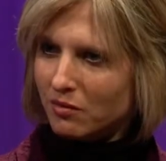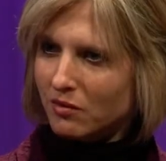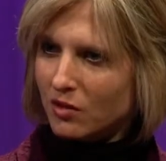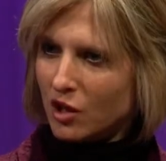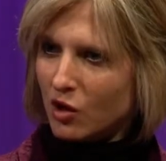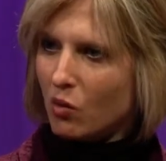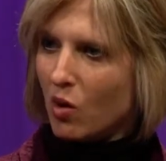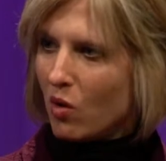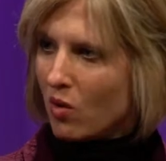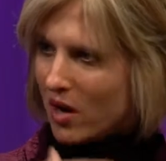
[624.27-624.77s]

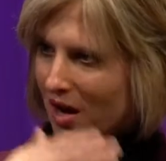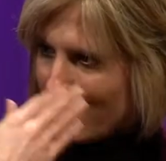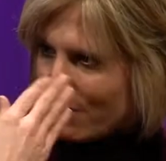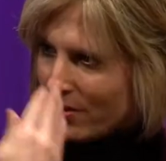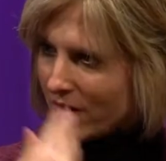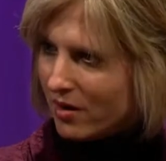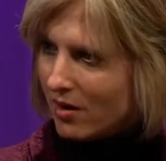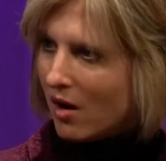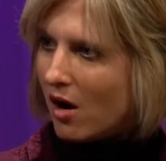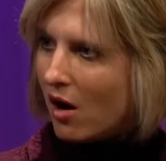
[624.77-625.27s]
You woke up
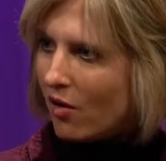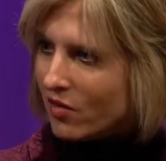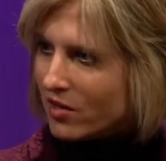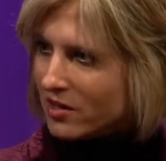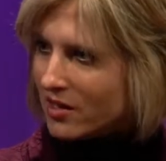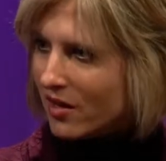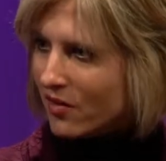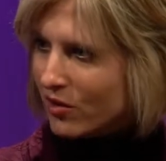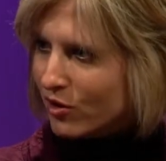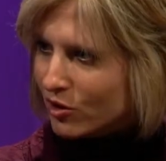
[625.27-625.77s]
and all of a
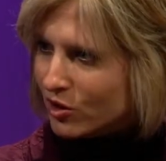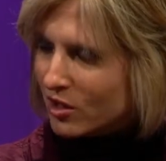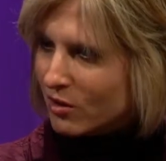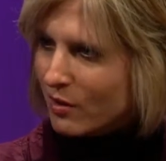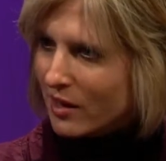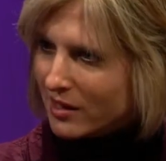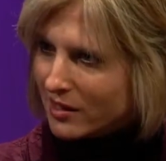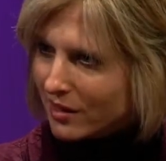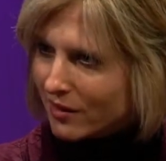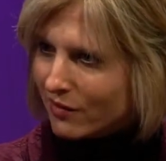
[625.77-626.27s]
sudden there's
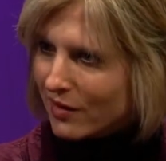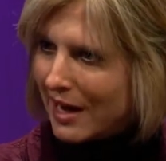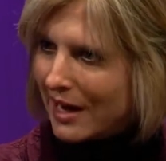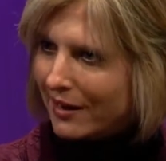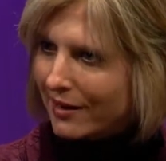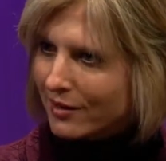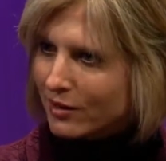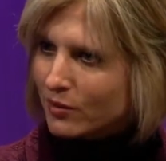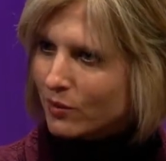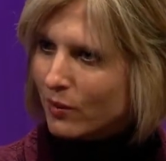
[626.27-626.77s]
domestic violence.